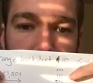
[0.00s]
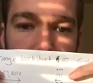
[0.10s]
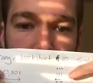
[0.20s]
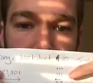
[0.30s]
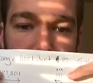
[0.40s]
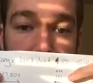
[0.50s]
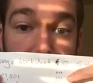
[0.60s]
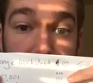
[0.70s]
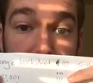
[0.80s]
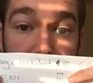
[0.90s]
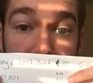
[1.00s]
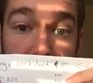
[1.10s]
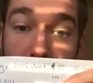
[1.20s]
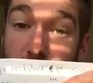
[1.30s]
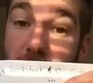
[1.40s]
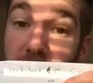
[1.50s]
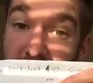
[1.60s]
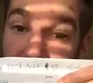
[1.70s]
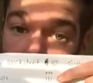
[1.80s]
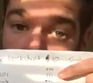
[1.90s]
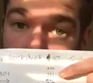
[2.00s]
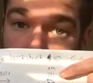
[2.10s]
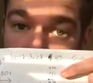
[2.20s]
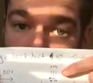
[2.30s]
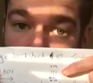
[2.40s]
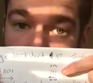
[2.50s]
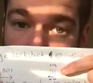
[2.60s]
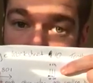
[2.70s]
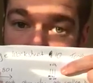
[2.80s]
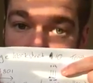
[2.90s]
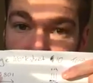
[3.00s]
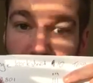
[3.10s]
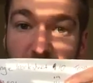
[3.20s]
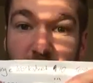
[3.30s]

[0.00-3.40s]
Our next after hundreds is thousands, right?